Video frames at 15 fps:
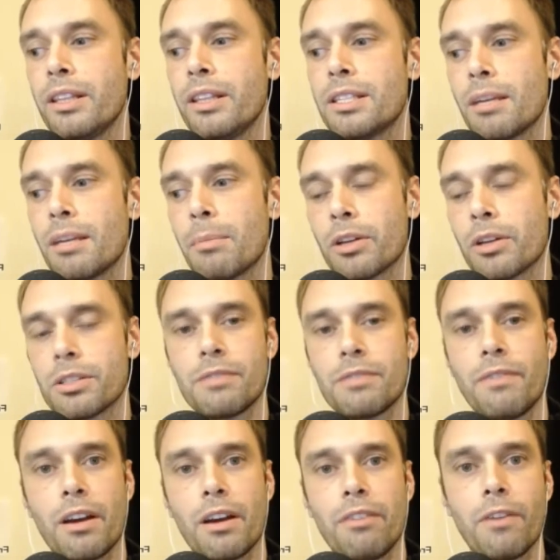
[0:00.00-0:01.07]
this up because it's
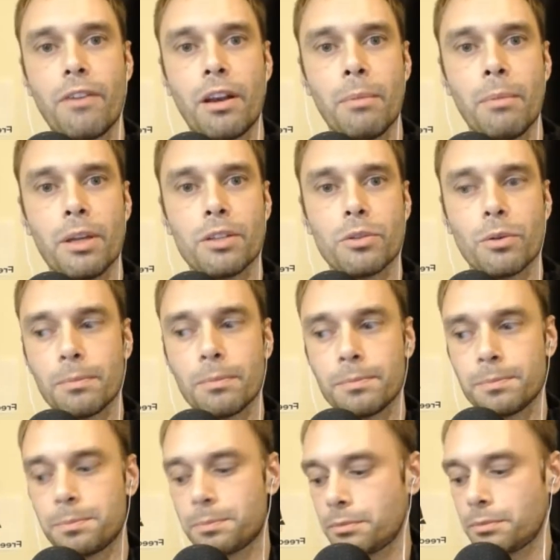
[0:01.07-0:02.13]
very fundamental.
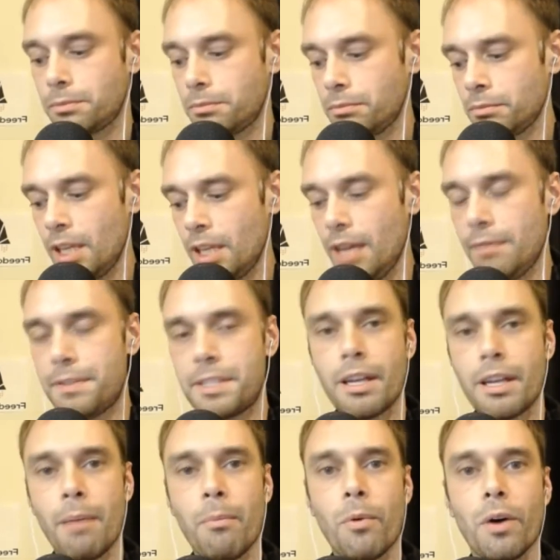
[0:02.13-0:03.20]
If
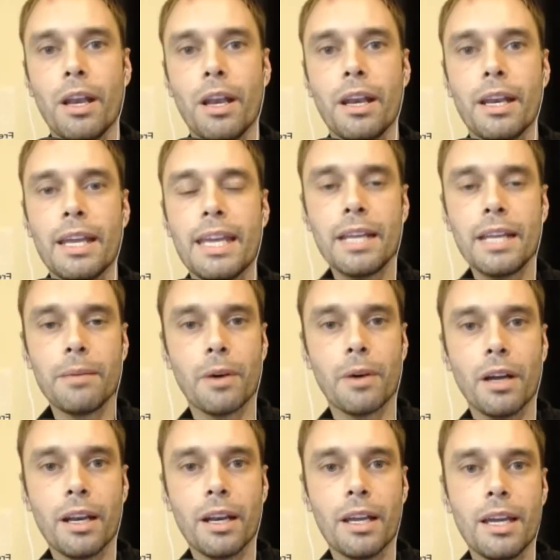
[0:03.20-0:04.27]

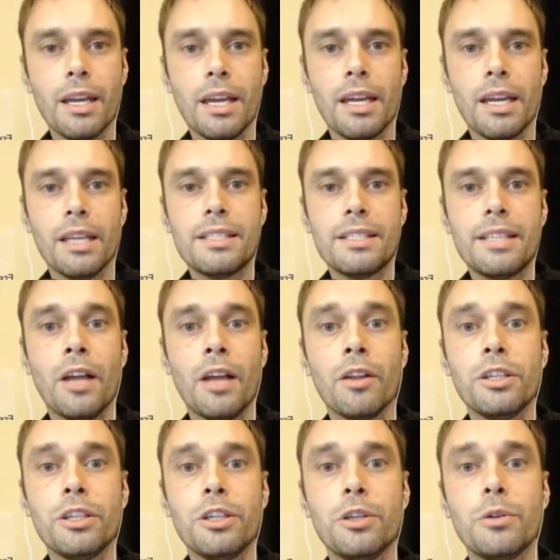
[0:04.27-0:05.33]
anyone is
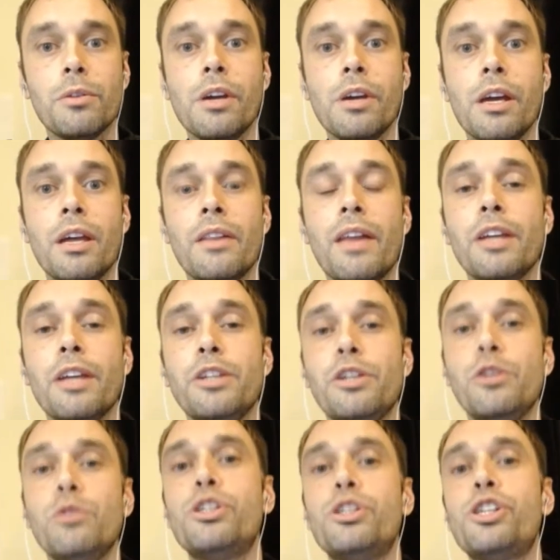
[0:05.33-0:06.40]
telling you that
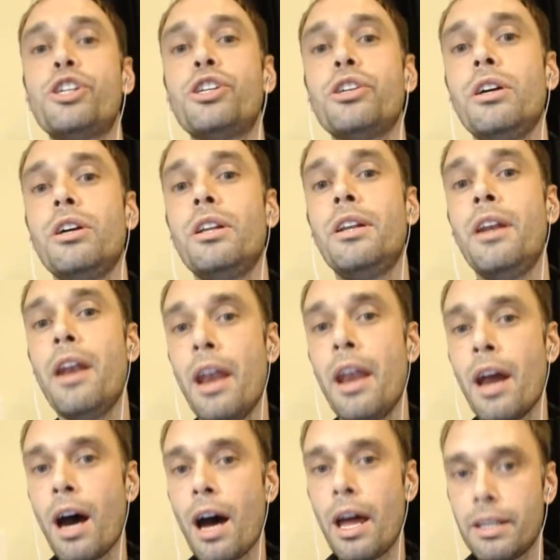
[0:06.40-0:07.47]
you should
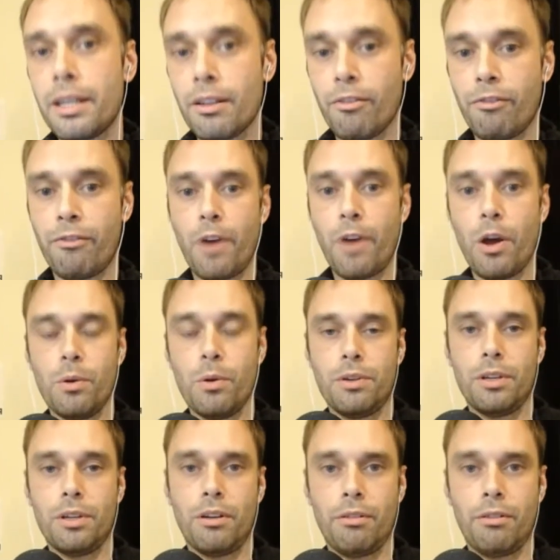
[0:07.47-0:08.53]
not
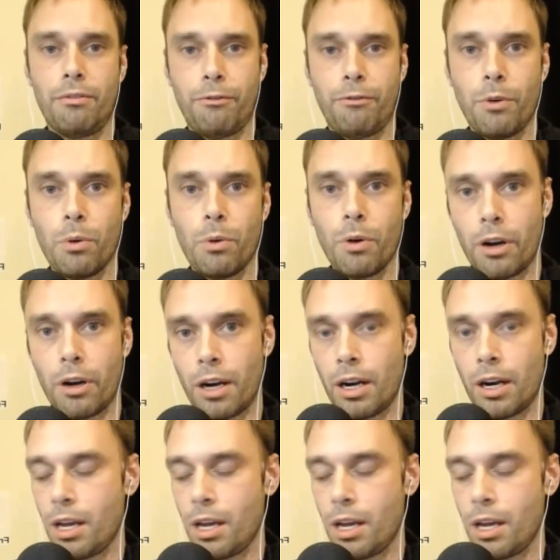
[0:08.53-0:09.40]
vote for